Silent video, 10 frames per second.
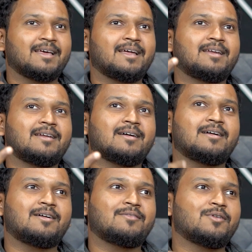and
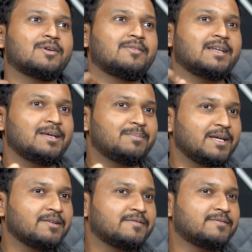for a very
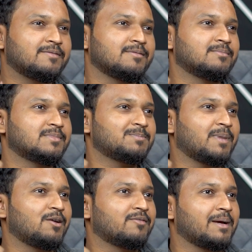brief
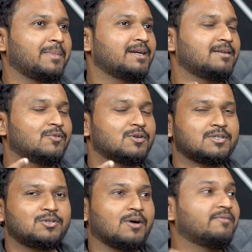span of time, I was
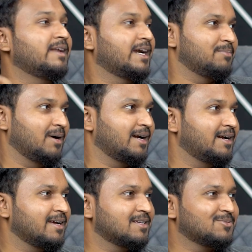into affiliate
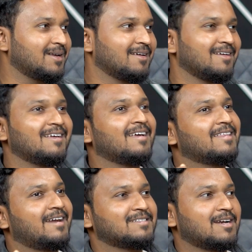marketing as well.
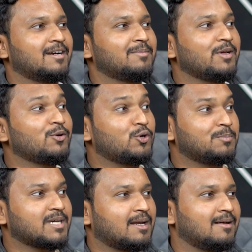And I started my
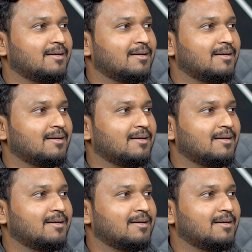YouTube channel.